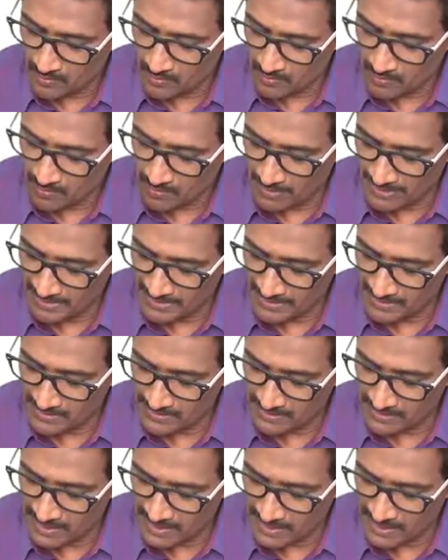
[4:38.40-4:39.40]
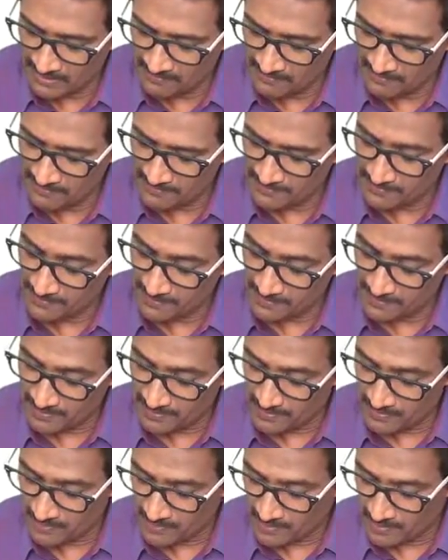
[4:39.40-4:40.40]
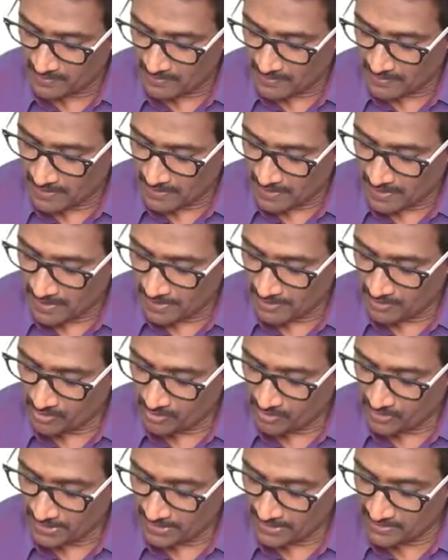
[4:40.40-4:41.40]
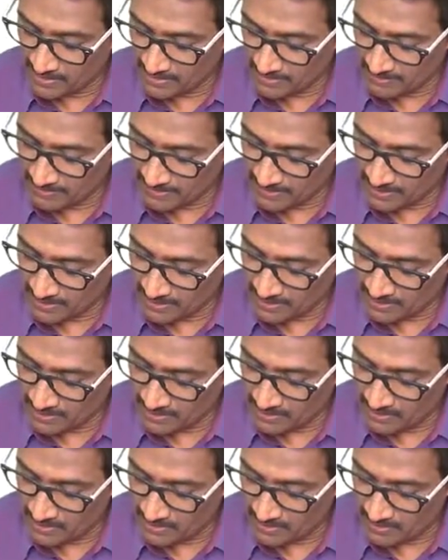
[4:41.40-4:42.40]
minus half, and you get over here